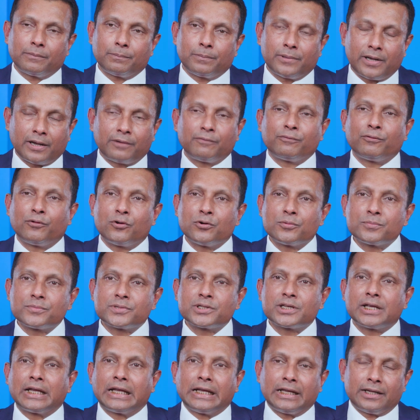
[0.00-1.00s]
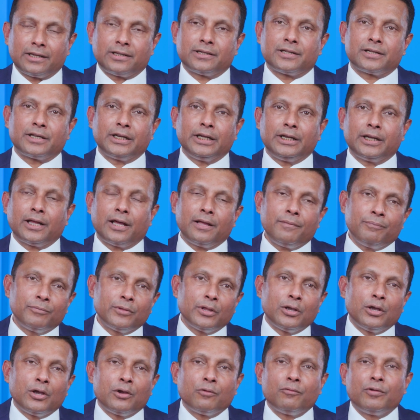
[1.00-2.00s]
platforms and arena
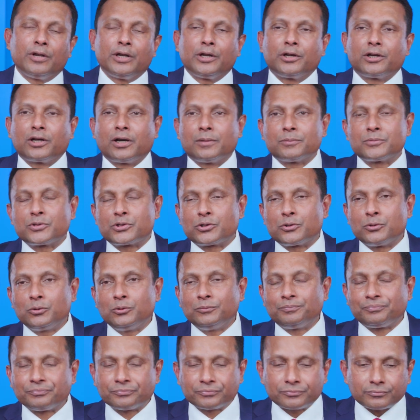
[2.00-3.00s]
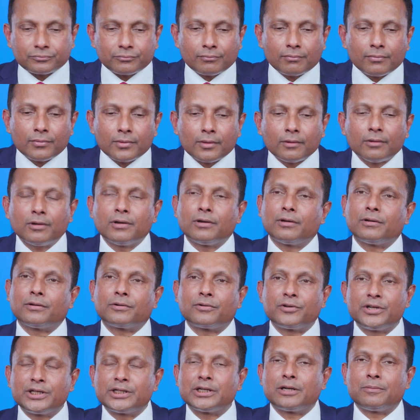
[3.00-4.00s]
when it comes to
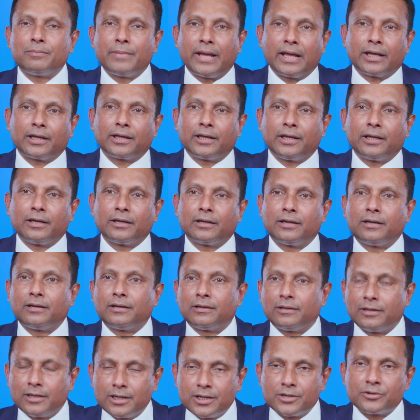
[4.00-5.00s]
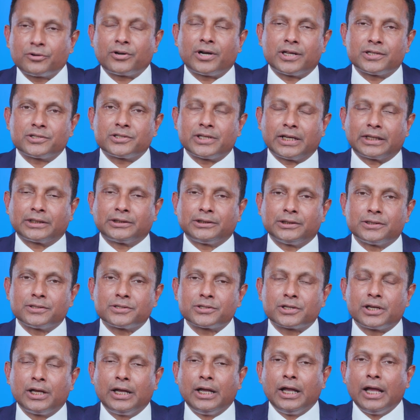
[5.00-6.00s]
retail banking transactions.